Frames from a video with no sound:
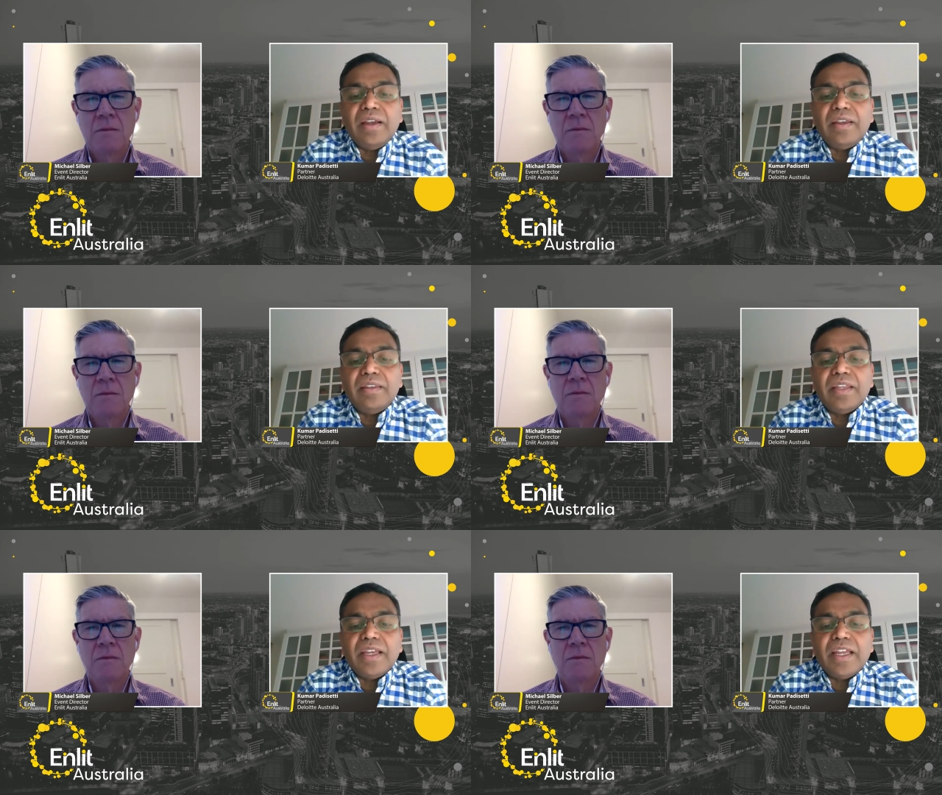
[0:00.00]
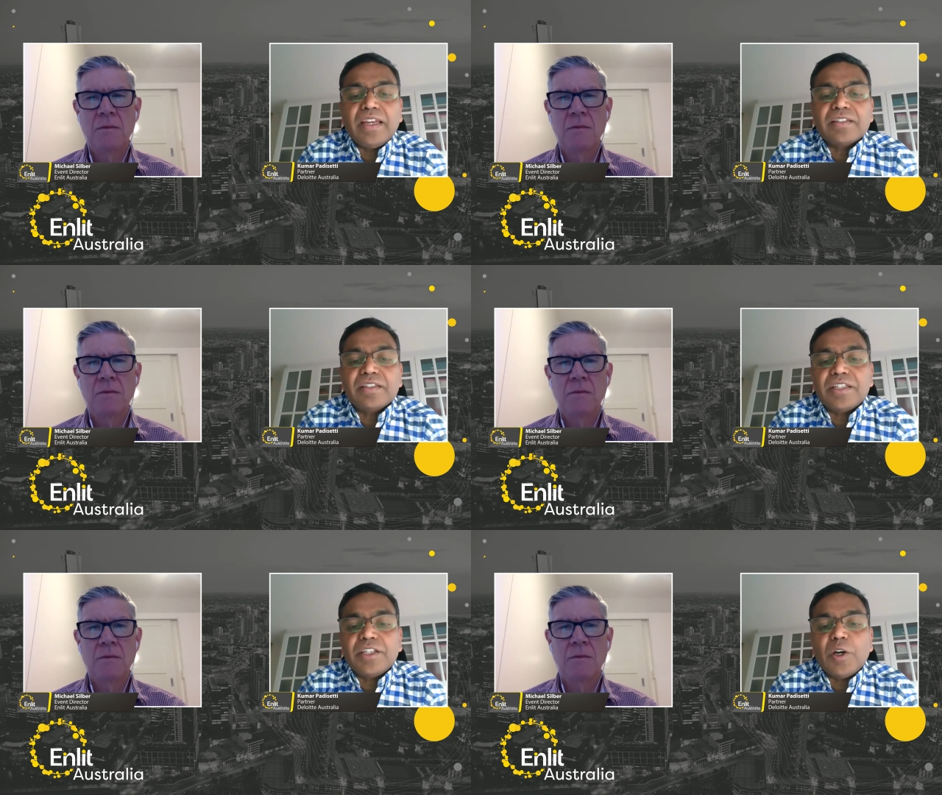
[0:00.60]
Speaker 1: in the
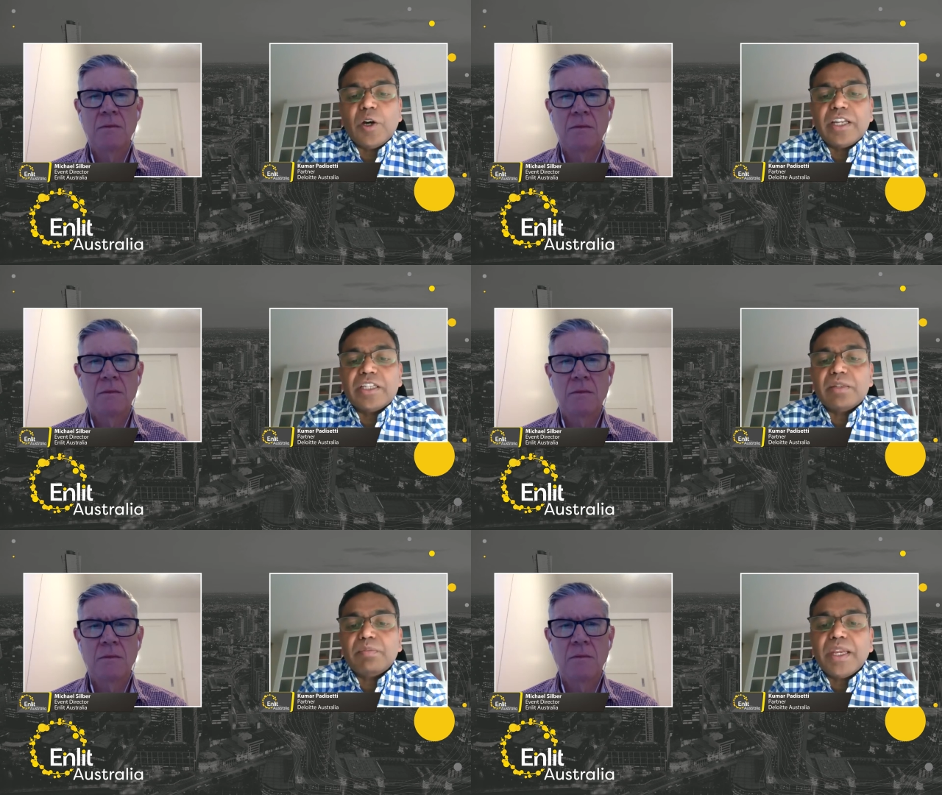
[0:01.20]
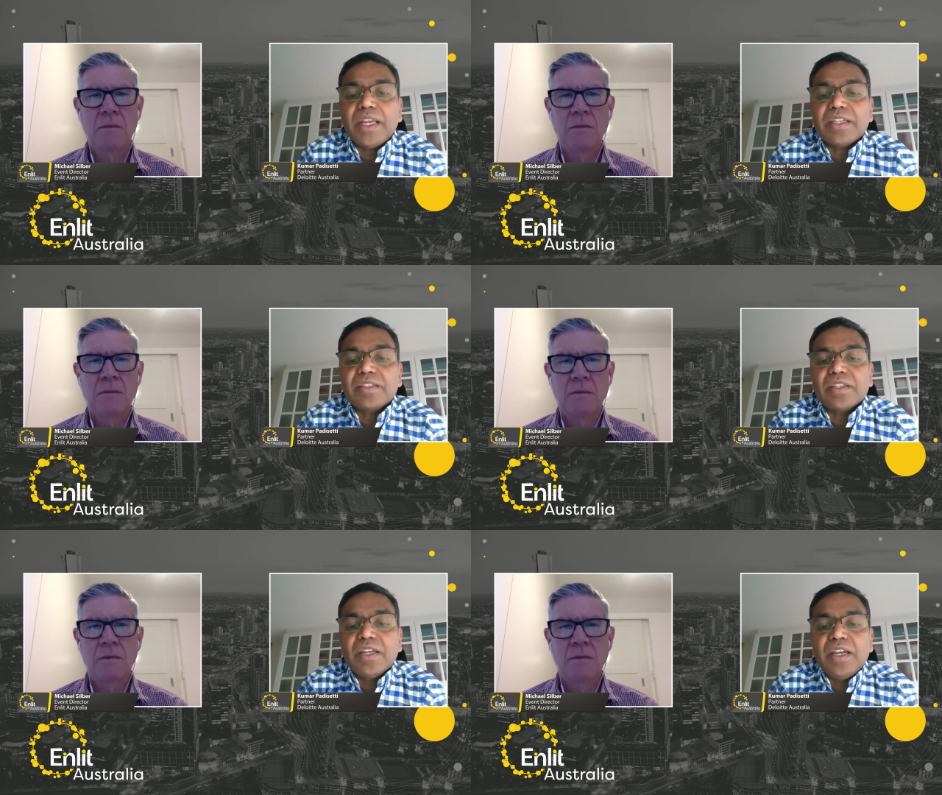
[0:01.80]
electricity or energy
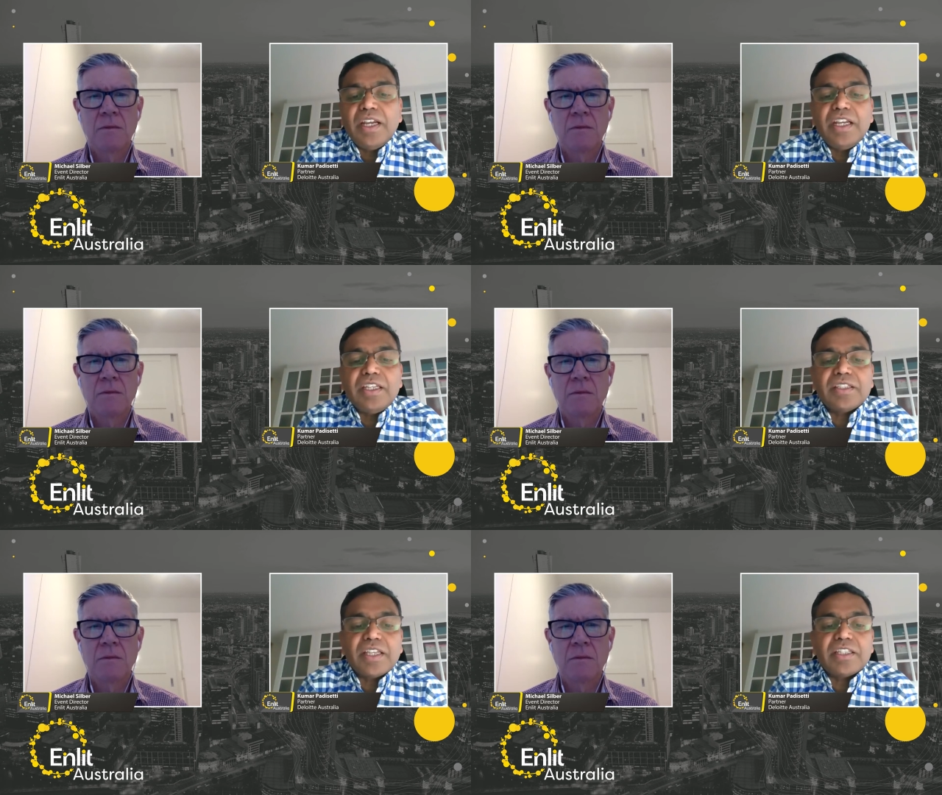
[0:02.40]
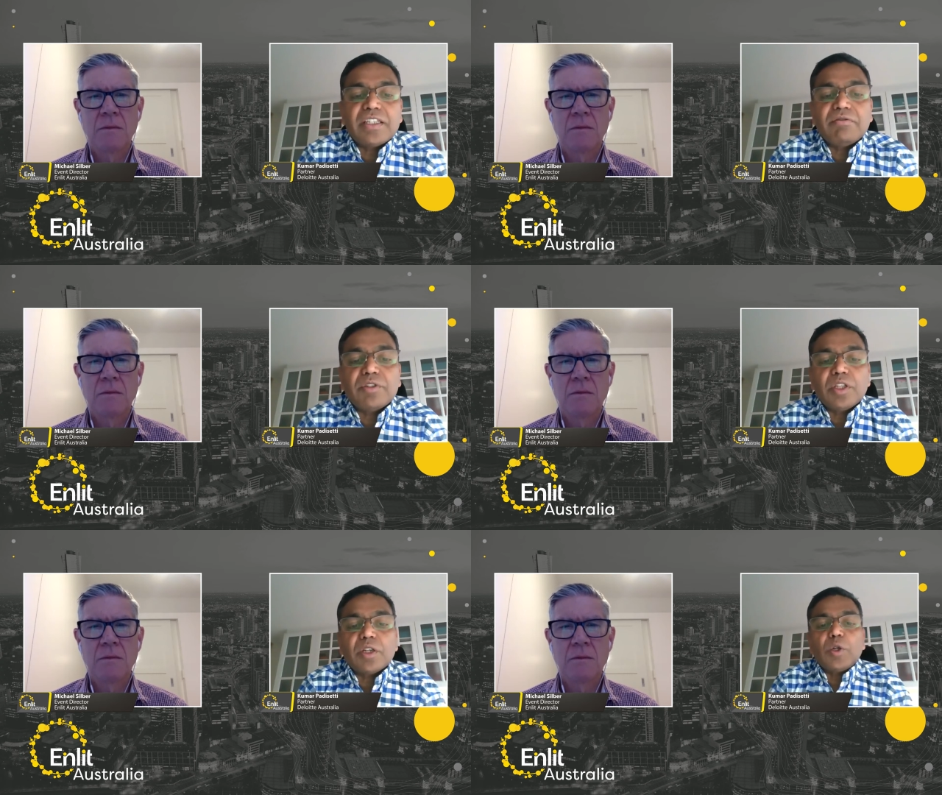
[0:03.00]
mix is sensitive
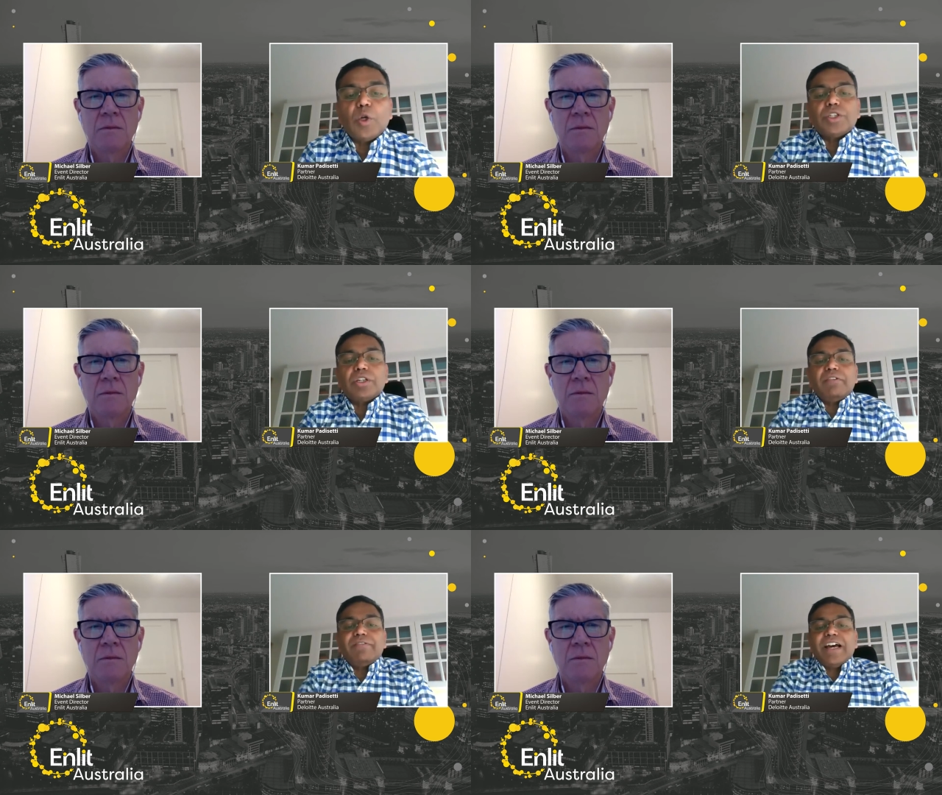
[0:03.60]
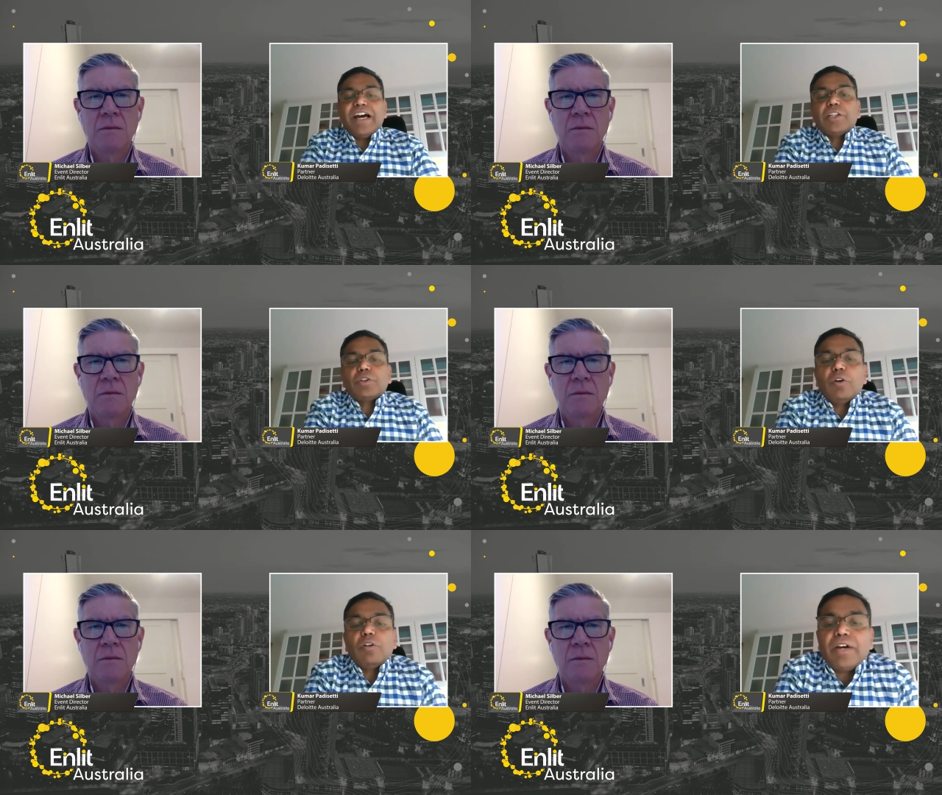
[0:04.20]
to the closure of large
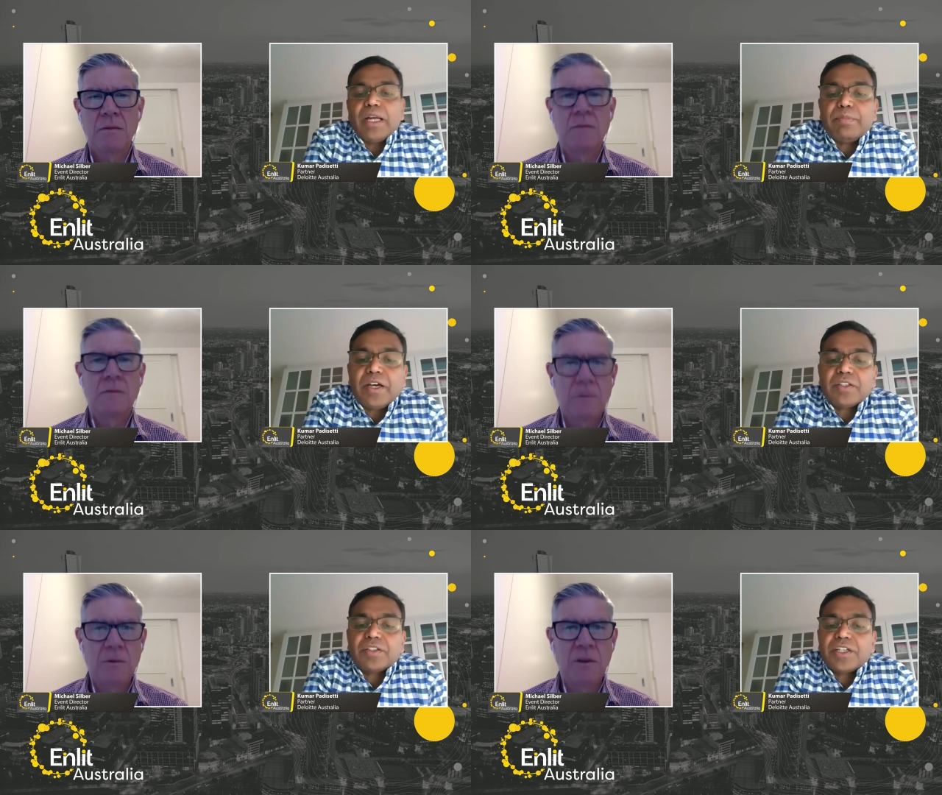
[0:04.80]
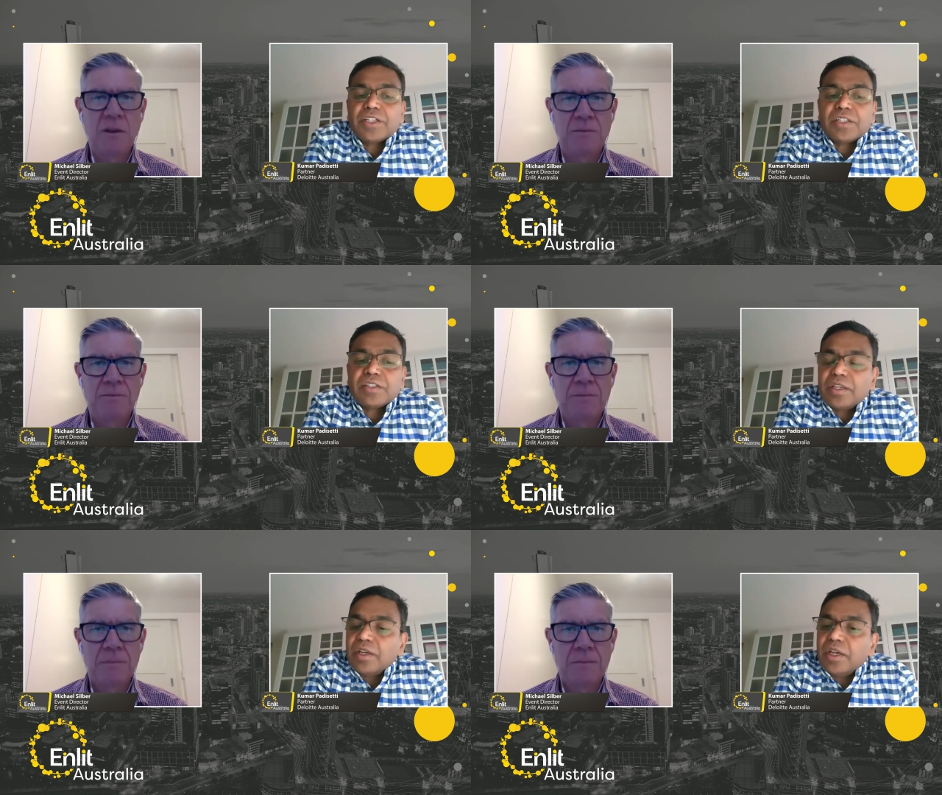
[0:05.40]
coal-fired power
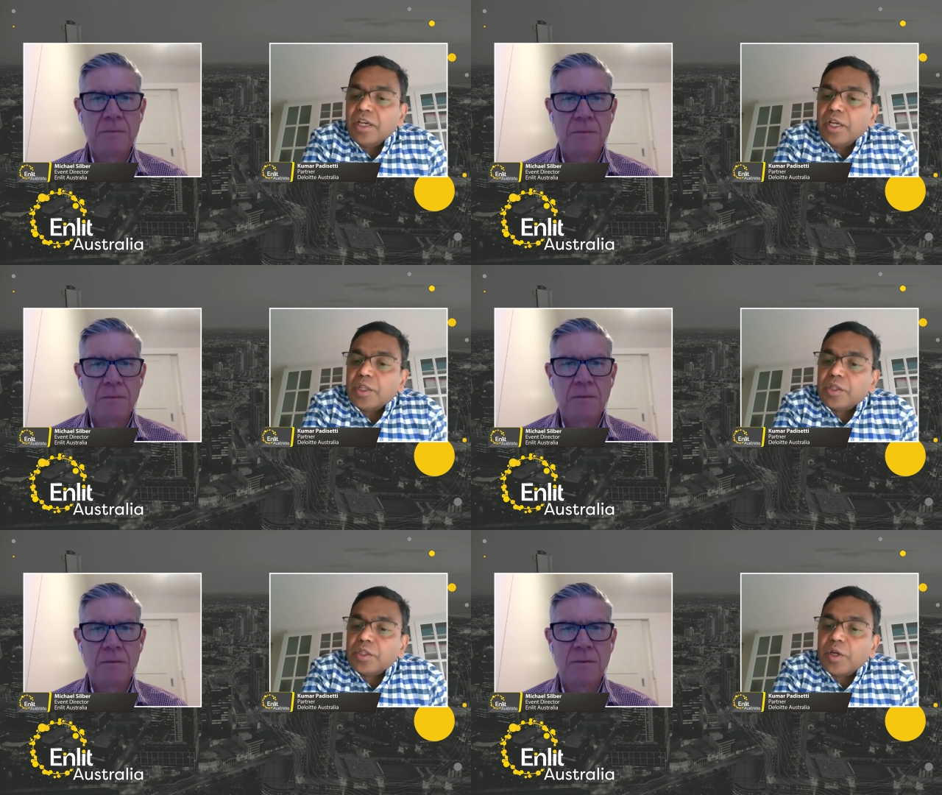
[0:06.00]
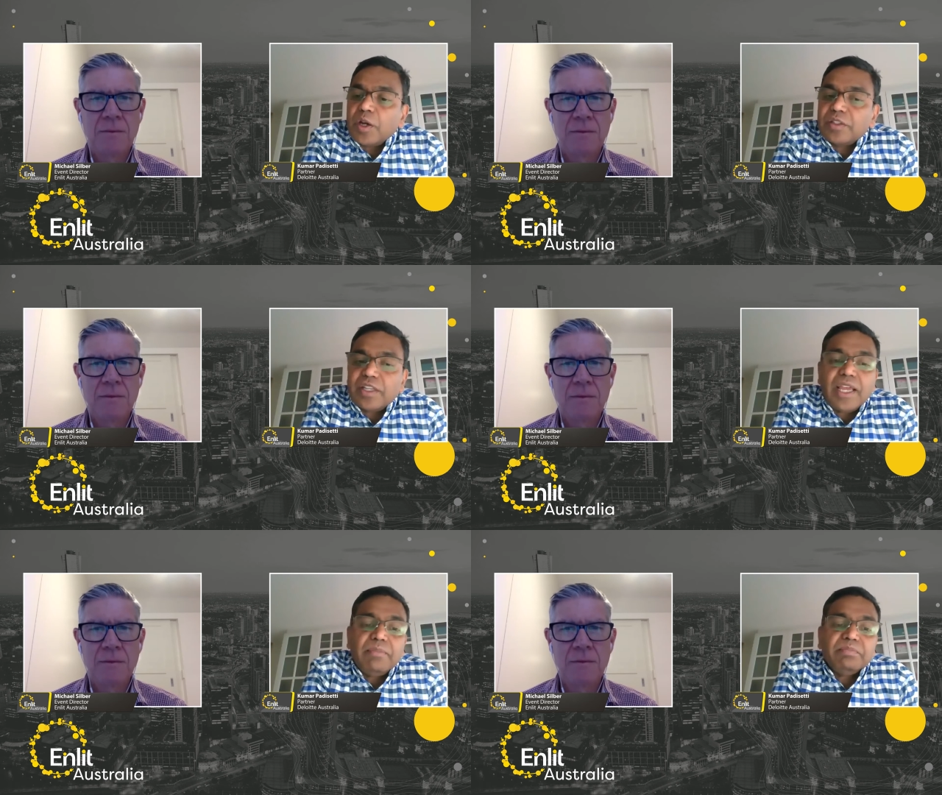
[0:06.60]
stations throughout the
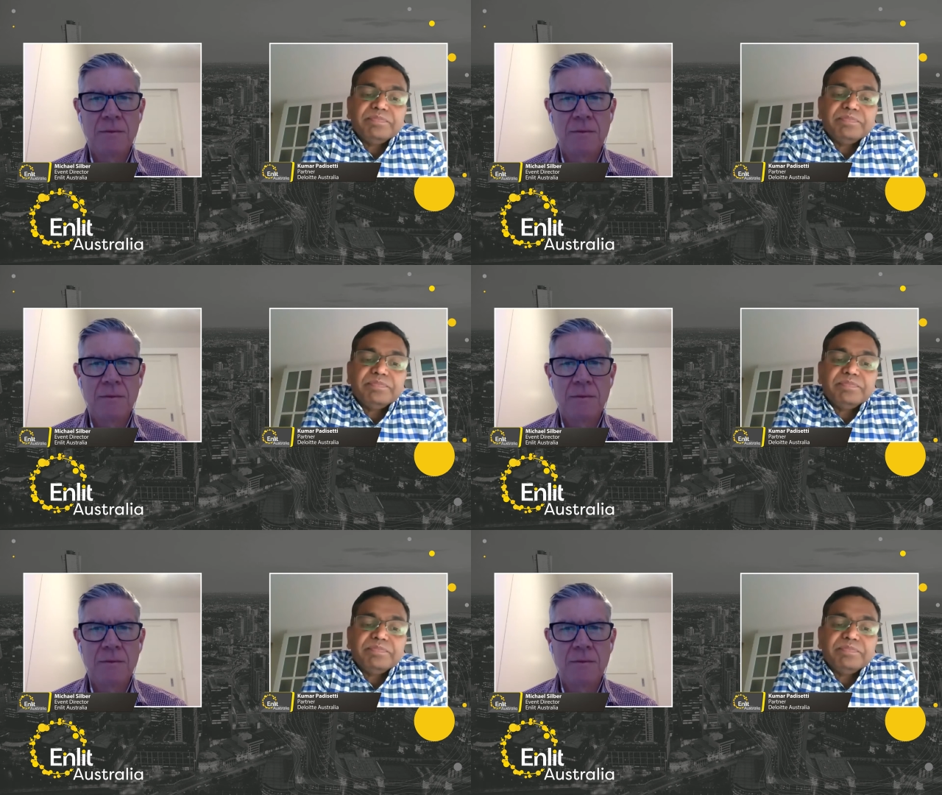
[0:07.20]
NEM